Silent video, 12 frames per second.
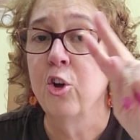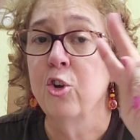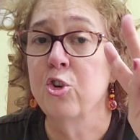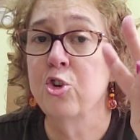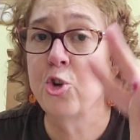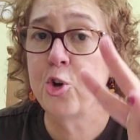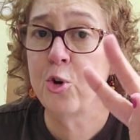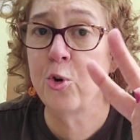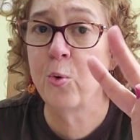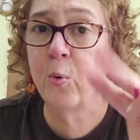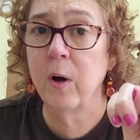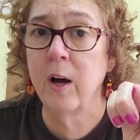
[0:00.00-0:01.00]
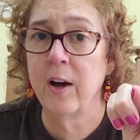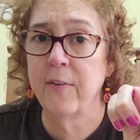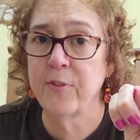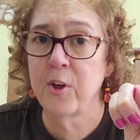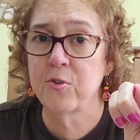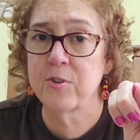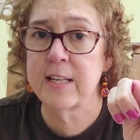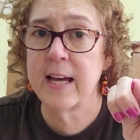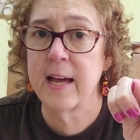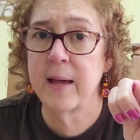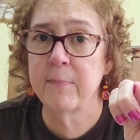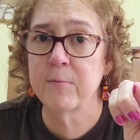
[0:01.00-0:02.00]
2 of those
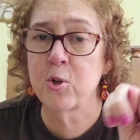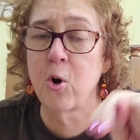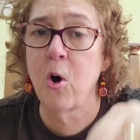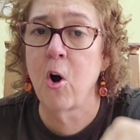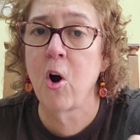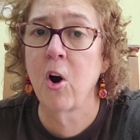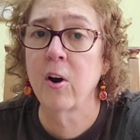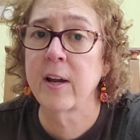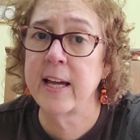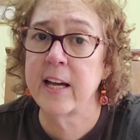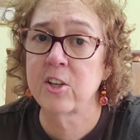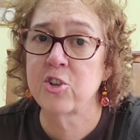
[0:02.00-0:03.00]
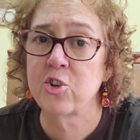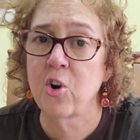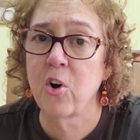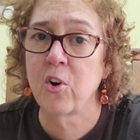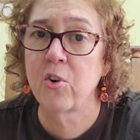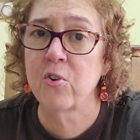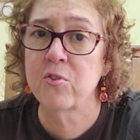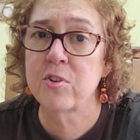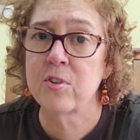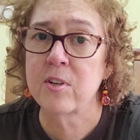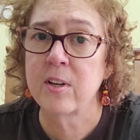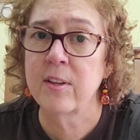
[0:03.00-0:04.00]
games are
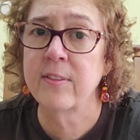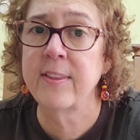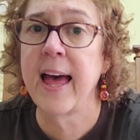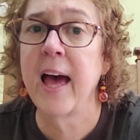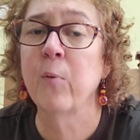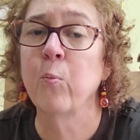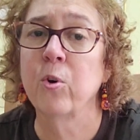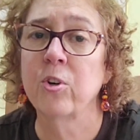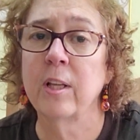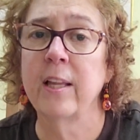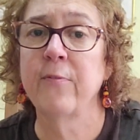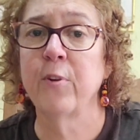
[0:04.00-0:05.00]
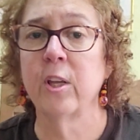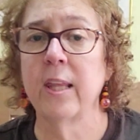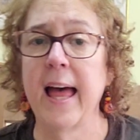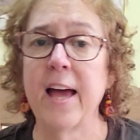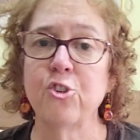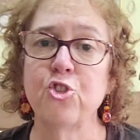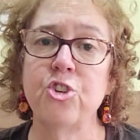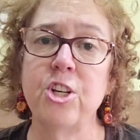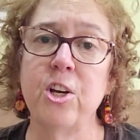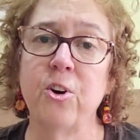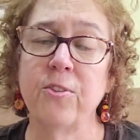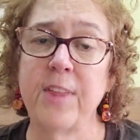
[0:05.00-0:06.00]
Kickstarters that were delivered last
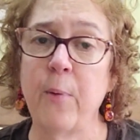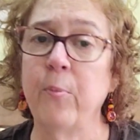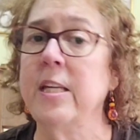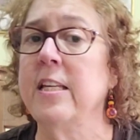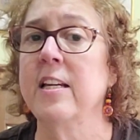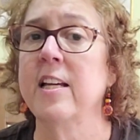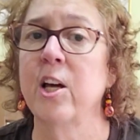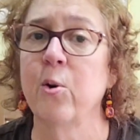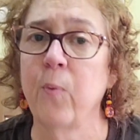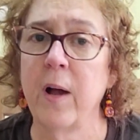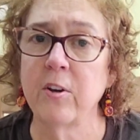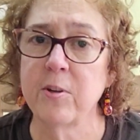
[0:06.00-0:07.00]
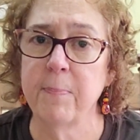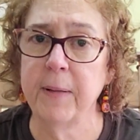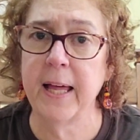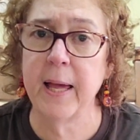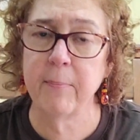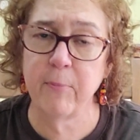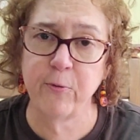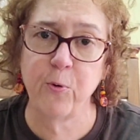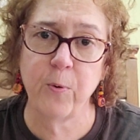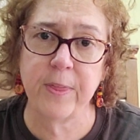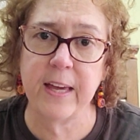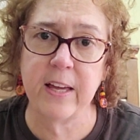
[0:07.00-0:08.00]
year that we didn't get around to playing
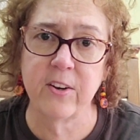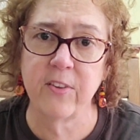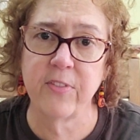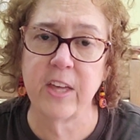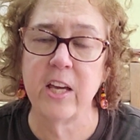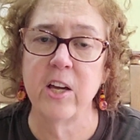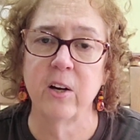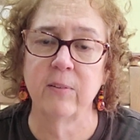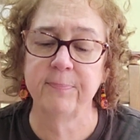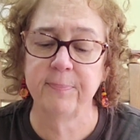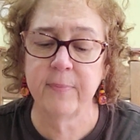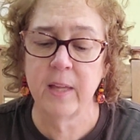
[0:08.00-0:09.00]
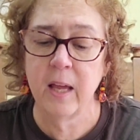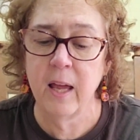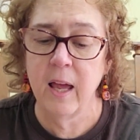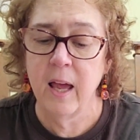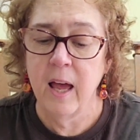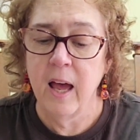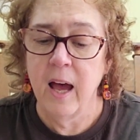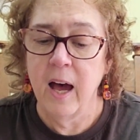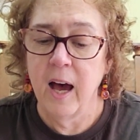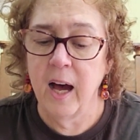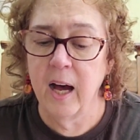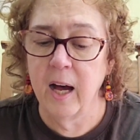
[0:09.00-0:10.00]
before the end of the year.
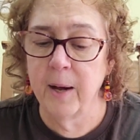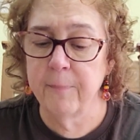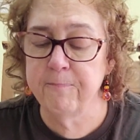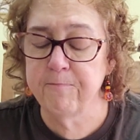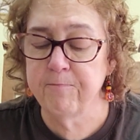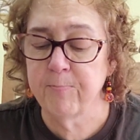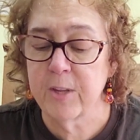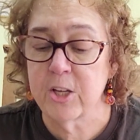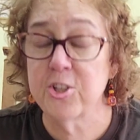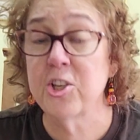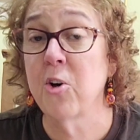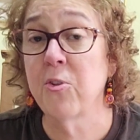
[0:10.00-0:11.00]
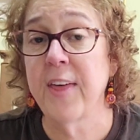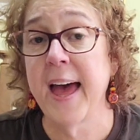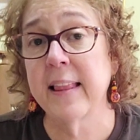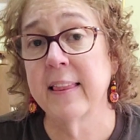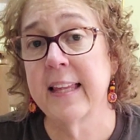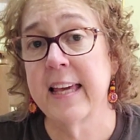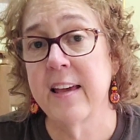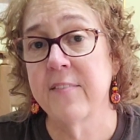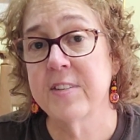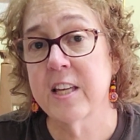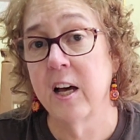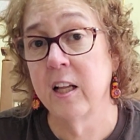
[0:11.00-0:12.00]
So that
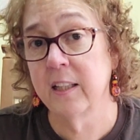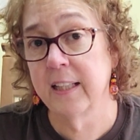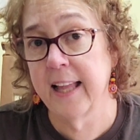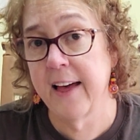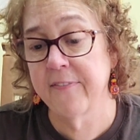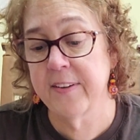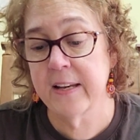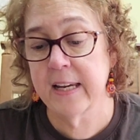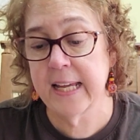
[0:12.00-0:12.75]
leaves 11